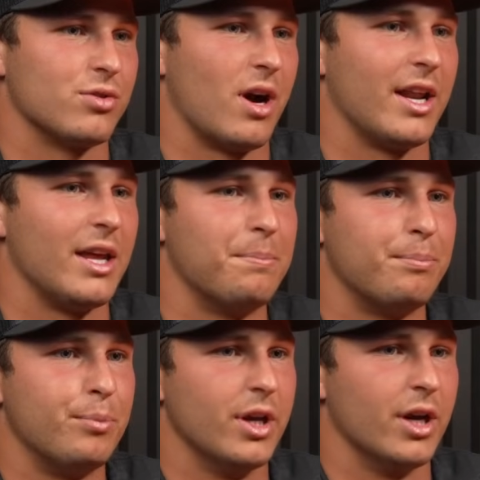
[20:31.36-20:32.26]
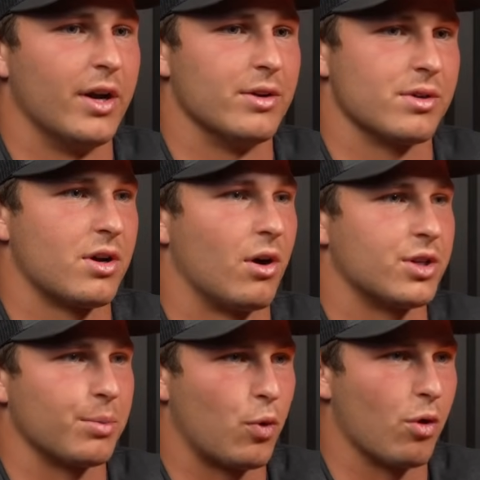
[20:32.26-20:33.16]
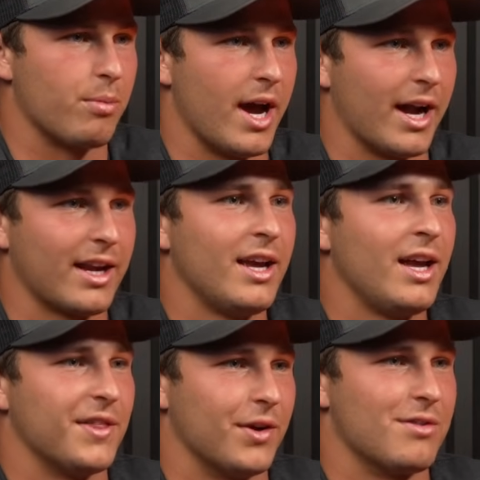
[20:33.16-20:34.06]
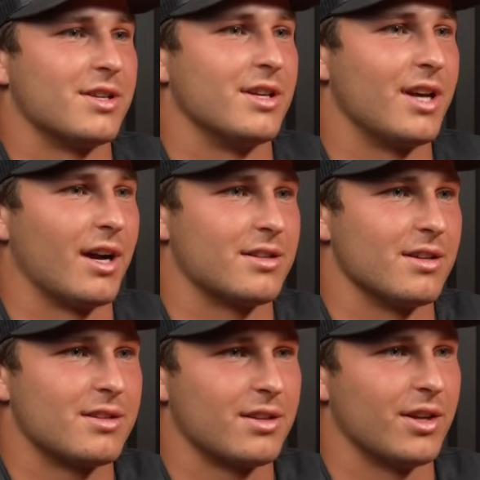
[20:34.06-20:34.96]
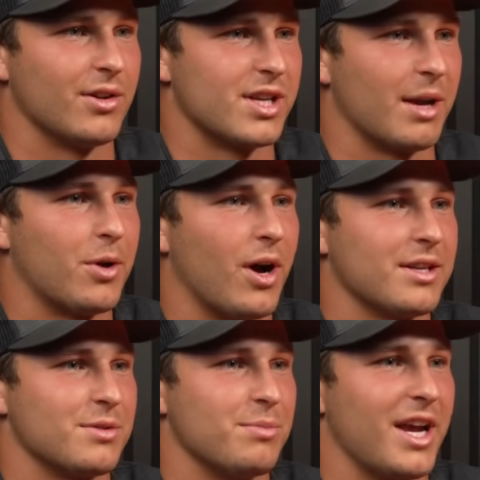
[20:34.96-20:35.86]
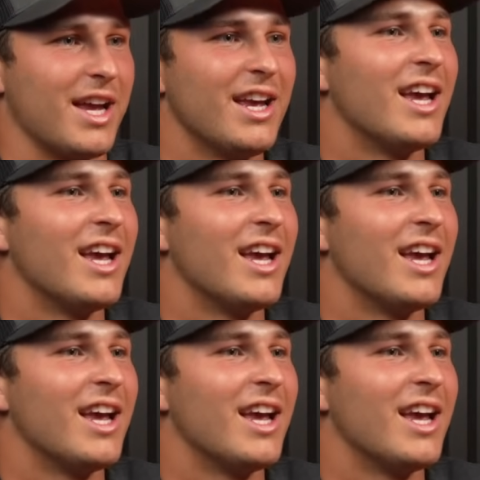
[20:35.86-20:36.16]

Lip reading: Wright. He was a scholarship quarterback at the University of Texas. Same class as me.